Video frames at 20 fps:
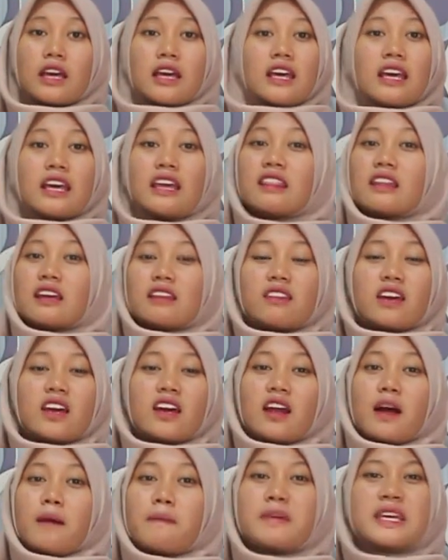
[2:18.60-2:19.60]
In that
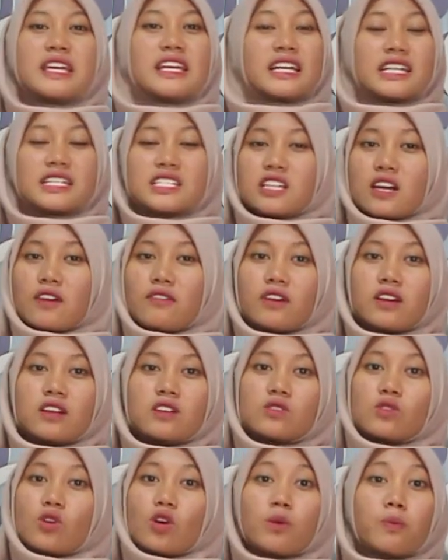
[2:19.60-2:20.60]
era, being a
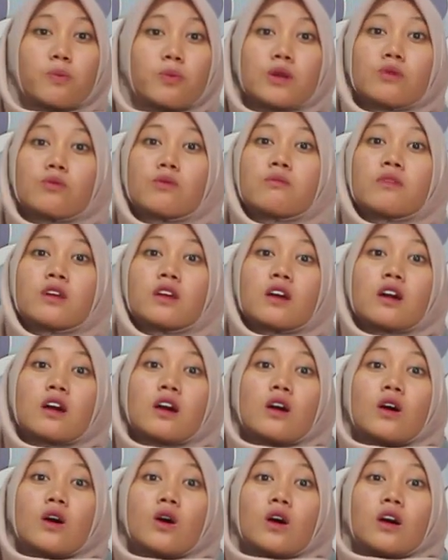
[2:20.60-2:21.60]
Japanese or pribumi
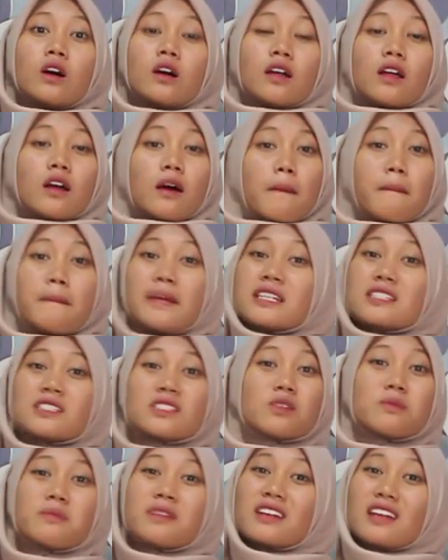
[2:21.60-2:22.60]
means
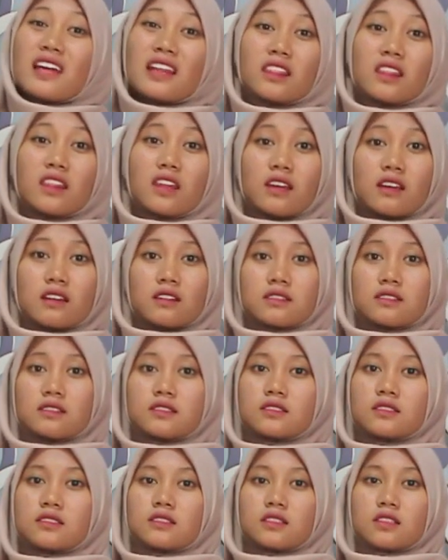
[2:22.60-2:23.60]
to be nothing.
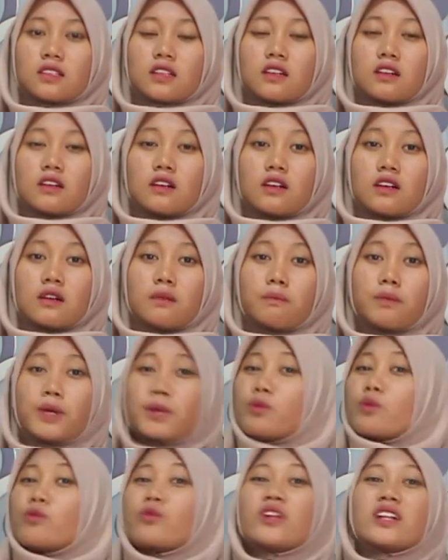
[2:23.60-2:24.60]

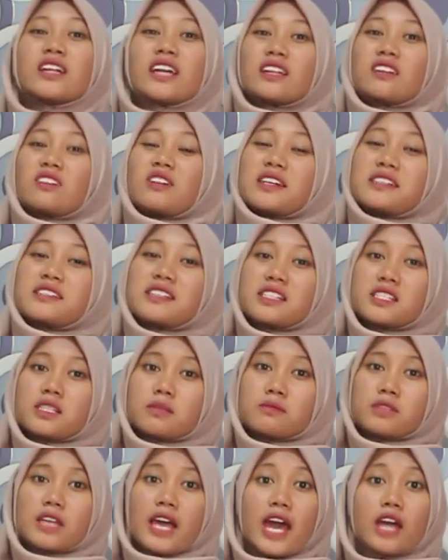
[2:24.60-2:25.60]
Pribumi will get
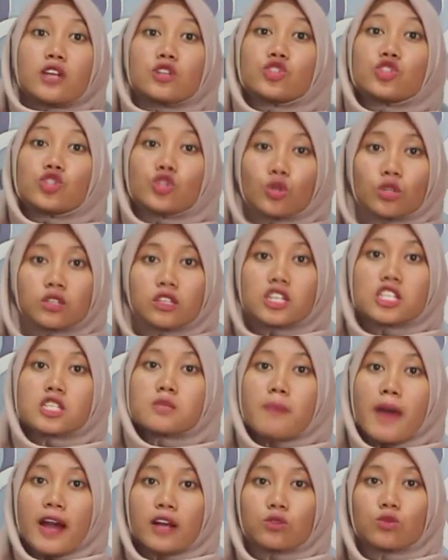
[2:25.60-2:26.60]
racism and should
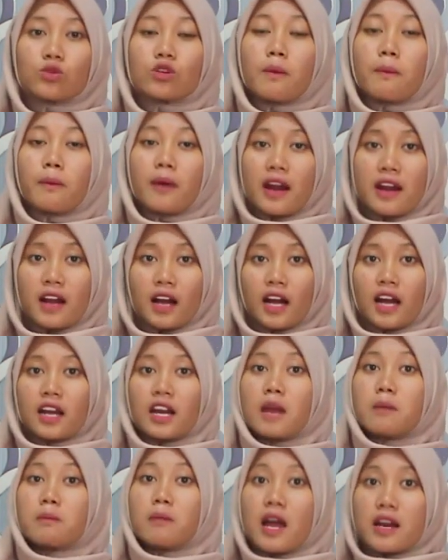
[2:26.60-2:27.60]
respect to the Peranakan
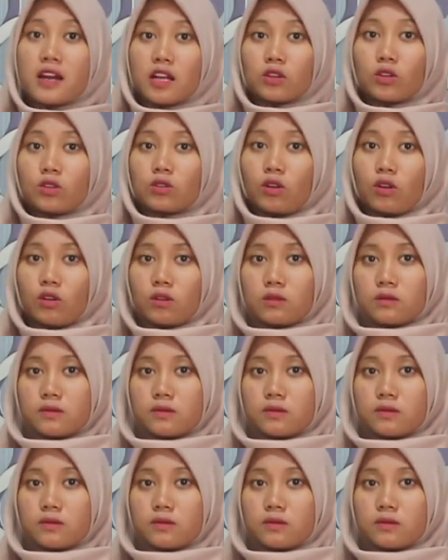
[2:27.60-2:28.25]
and Belanda Totok.